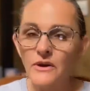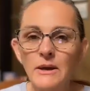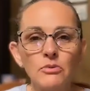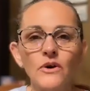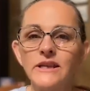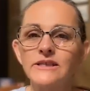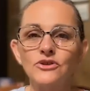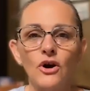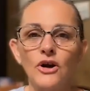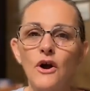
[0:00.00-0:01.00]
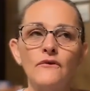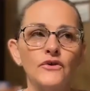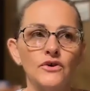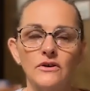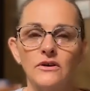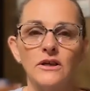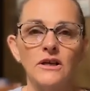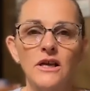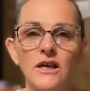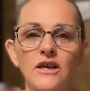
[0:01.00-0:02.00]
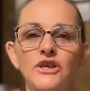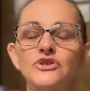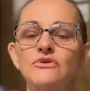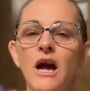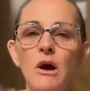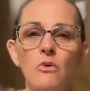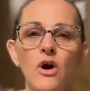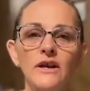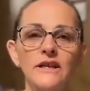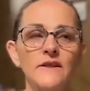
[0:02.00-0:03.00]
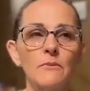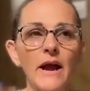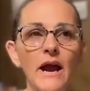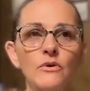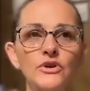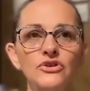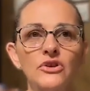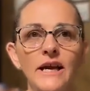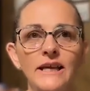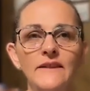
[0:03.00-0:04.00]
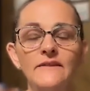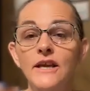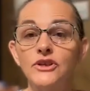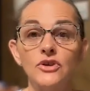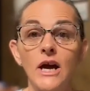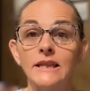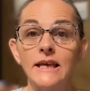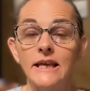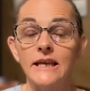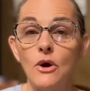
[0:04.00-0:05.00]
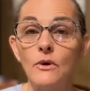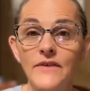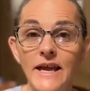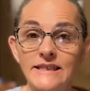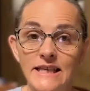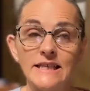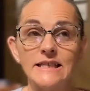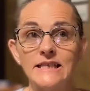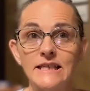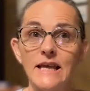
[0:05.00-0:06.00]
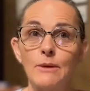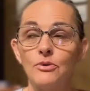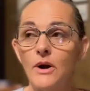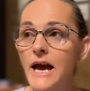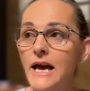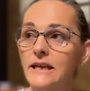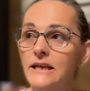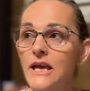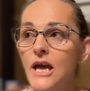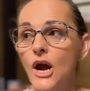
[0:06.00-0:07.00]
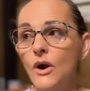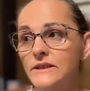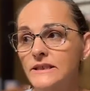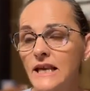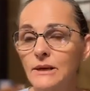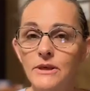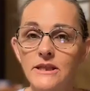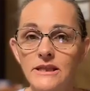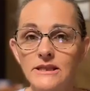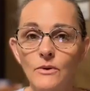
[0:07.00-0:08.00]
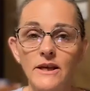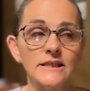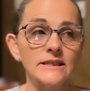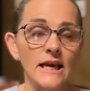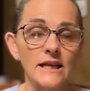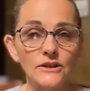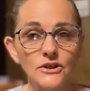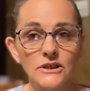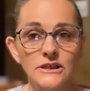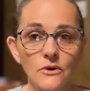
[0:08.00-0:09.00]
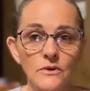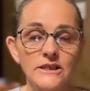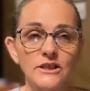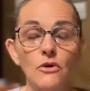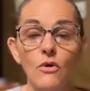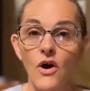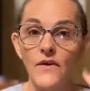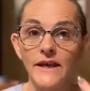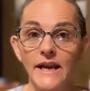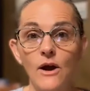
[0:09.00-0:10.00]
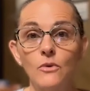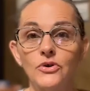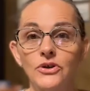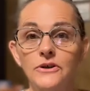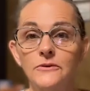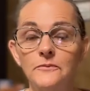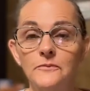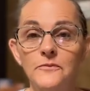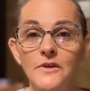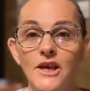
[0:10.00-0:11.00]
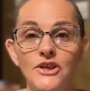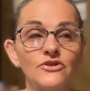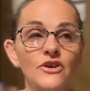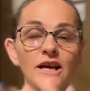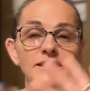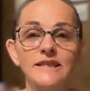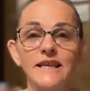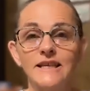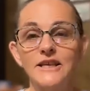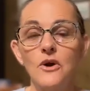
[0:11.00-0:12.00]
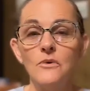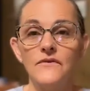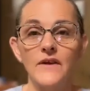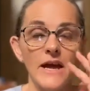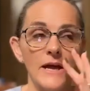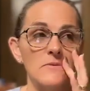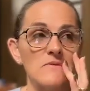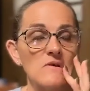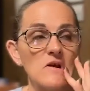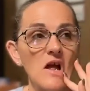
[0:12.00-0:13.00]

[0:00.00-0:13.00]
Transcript: You keep wanting to start over because you're not walking in the power. You're not getting that. You're not letting go of that dignity and that pride and, oh, it's got to be this way and it's got to look so and so, all that outward. You're not letting go of that.